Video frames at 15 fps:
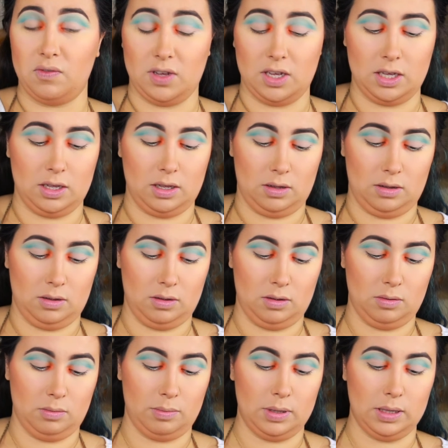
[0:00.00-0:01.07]
of it,
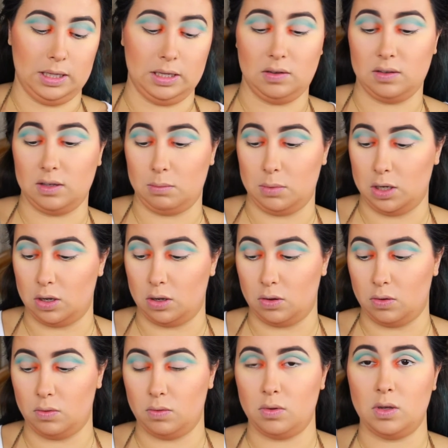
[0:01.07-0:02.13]
please let me
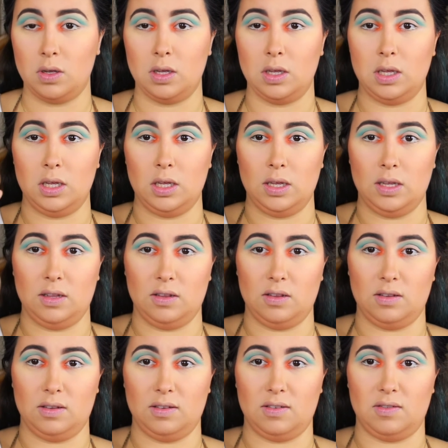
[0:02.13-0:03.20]
know.
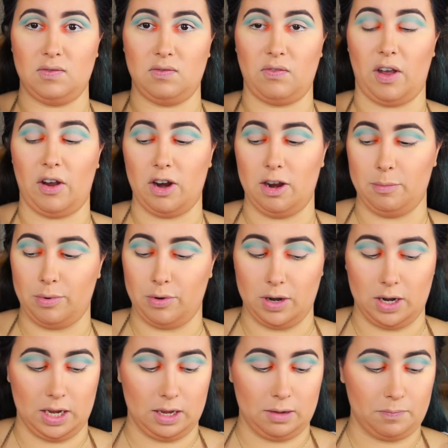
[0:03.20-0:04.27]
It's very
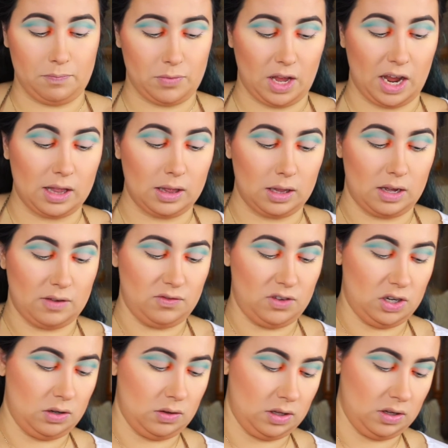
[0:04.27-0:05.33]
pretty. I love
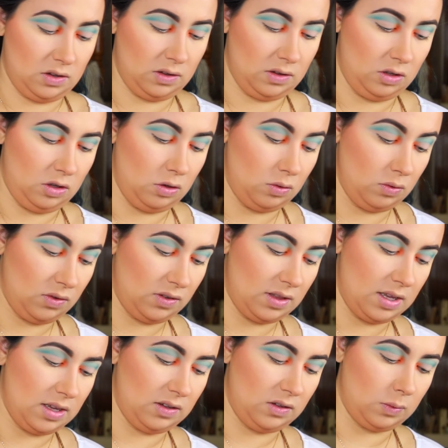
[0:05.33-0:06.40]
to use
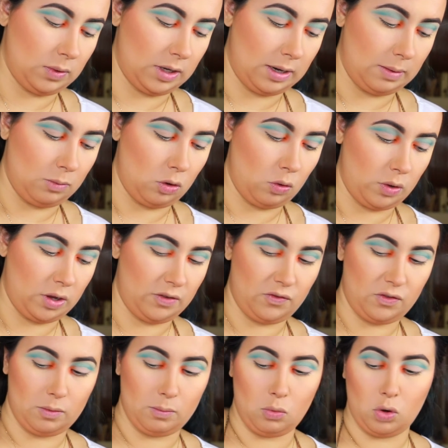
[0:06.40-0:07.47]
this when I'm going
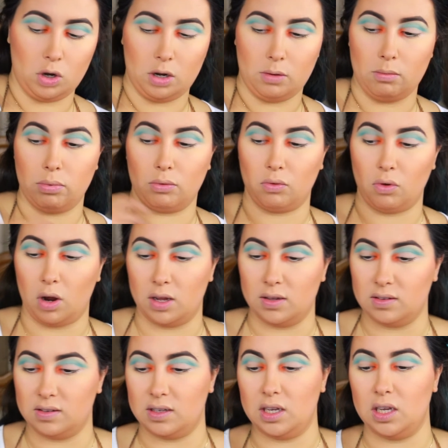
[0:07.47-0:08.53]
for more
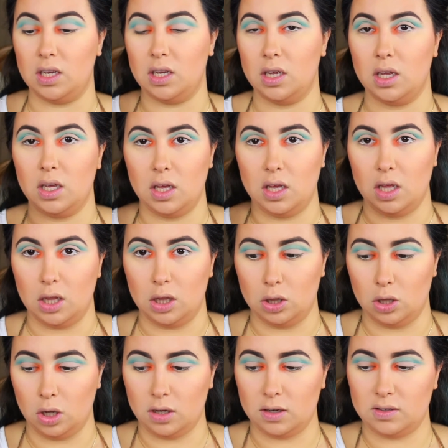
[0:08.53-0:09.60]
bronzy
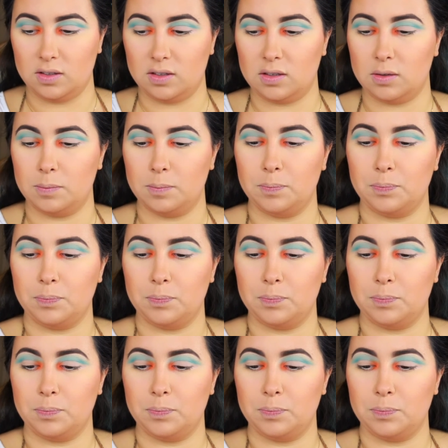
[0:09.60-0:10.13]
looks.